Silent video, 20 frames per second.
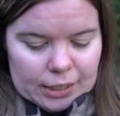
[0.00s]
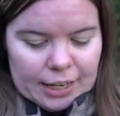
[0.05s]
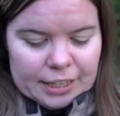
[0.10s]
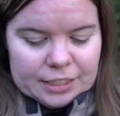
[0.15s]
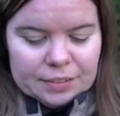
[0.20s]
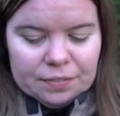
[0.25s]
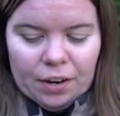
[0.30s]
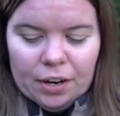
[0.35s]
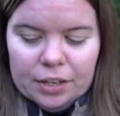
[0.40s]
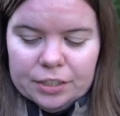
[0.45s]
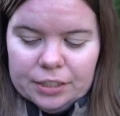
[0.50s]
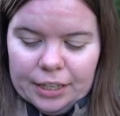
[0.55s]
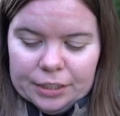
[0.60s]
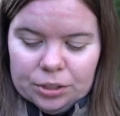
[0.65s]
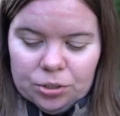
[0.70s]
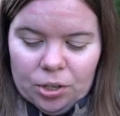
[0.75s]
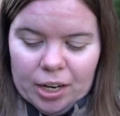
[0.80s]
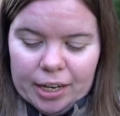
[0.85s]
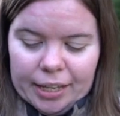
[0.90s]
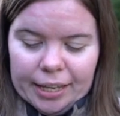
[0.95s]
As far as like
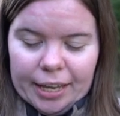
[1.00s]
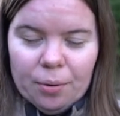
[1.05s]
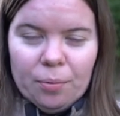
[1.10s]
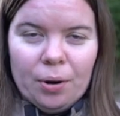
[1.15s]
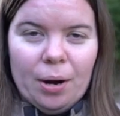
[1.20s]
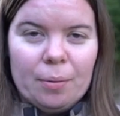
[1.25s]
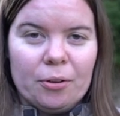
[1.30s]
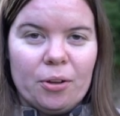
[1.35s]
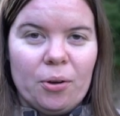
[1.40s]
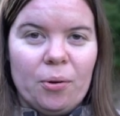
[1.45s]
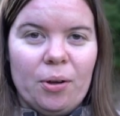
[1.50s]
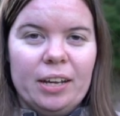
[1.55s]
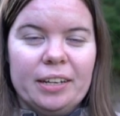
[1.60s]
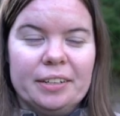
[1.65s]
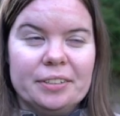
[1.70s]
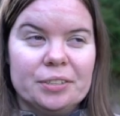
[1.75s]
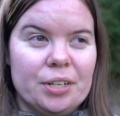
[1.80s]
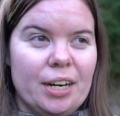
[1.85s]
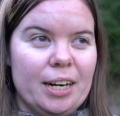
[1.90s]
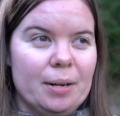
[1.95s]
trying to get where I'm going
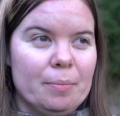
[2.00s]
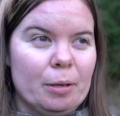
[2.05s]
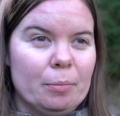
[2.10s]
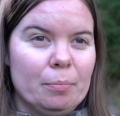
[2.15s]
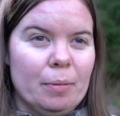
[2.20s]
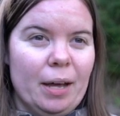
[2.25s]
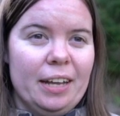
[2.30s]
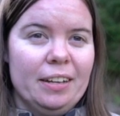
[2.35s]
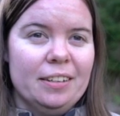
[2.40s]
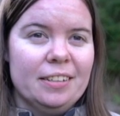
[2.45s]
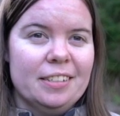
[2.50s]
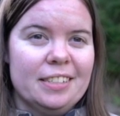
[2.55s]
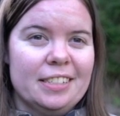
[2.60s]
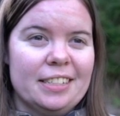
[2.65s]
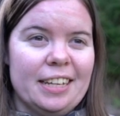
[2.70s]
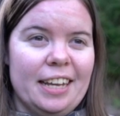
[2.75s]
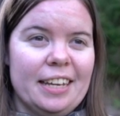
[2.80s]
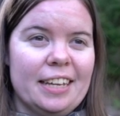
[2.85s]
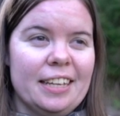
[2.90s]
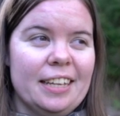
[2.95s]
and trying to make miles,
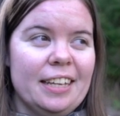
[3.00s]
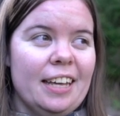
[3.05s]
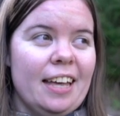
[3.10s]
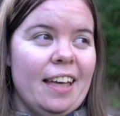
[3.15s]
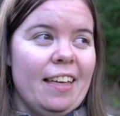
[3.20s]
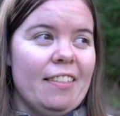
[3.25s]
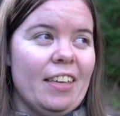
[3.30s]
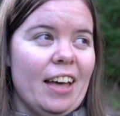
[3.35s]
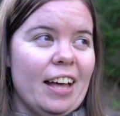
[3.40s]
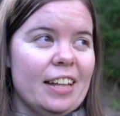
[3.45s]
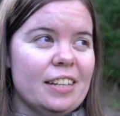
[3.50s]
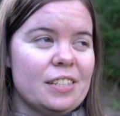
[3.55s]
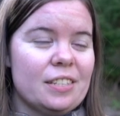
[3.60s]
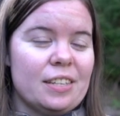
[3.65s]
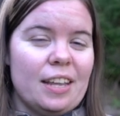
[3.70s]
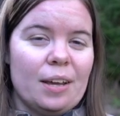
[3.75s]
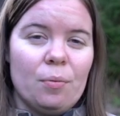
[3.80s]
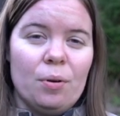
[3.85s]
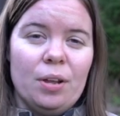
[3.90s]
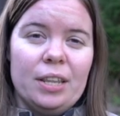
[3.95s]
like that's
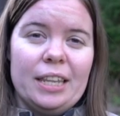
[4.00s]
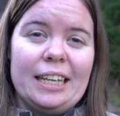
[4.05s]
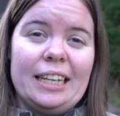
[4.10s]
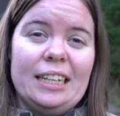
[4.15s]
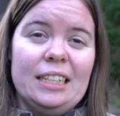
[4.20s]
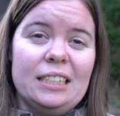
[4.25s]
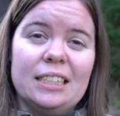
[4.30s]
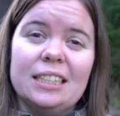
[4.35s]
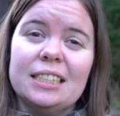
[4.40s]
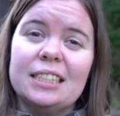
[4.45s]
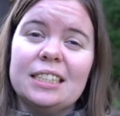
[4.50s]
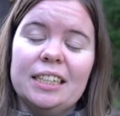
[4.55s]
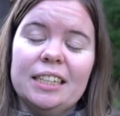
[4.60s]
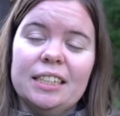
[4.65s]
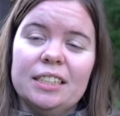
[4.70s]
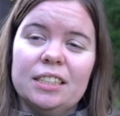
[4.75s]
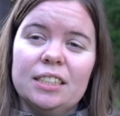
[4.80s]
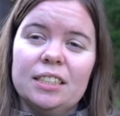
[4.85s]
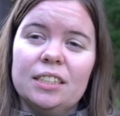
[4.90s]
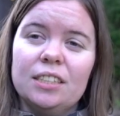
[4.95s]
like one of the easiest
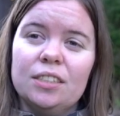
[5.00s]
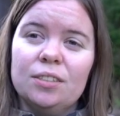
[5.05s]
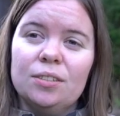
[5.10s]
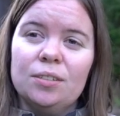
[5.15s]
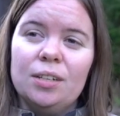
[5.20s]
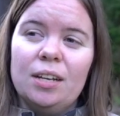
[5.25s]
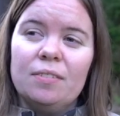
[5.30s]
things to do.